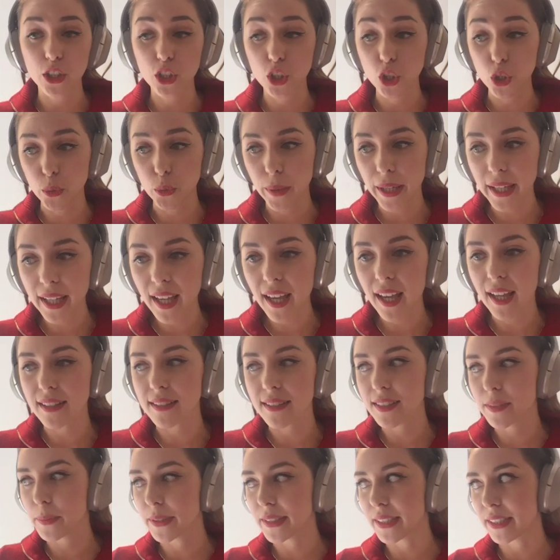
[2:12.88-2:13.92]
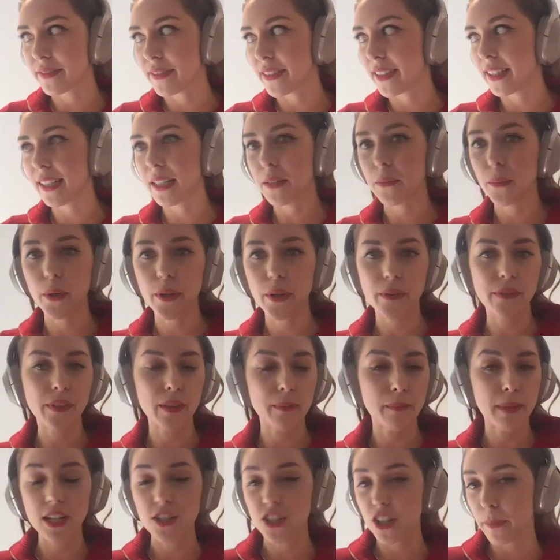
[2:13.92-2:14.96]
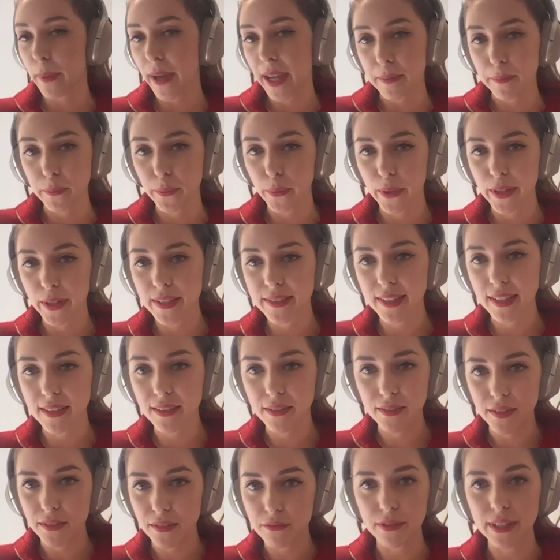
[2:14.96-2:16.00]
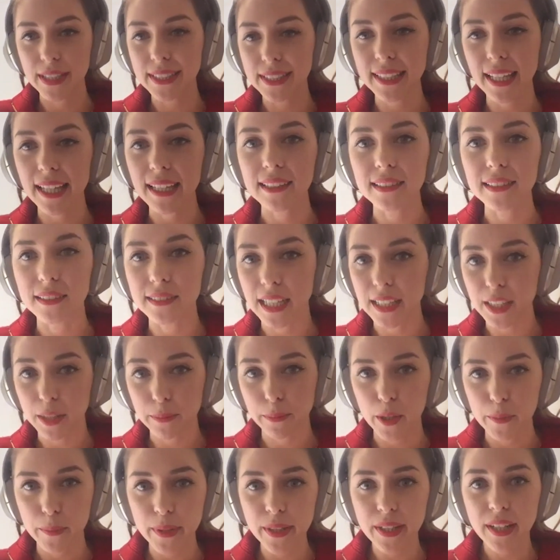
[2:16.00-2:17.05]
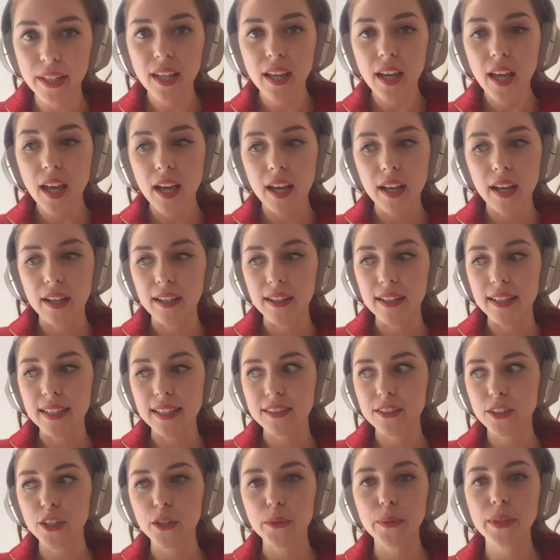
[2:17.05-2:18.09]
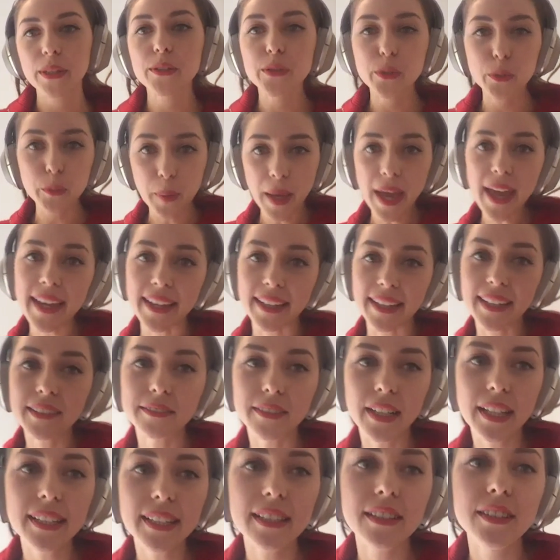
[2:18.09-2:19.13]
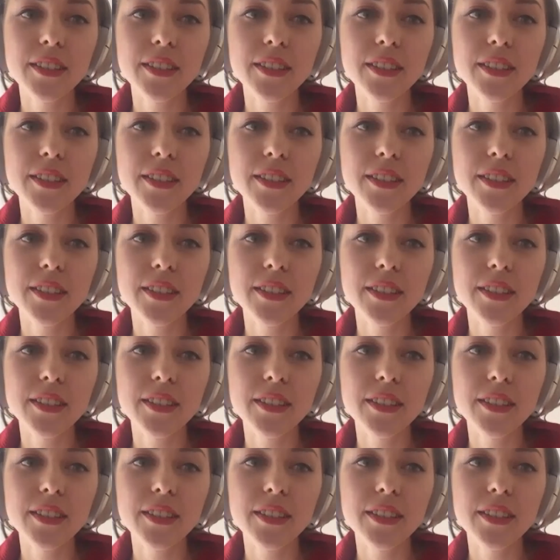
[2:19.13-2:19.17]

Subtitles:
queuing, and specifically one of the major pain points in retail at the moment is queuing to pay, right?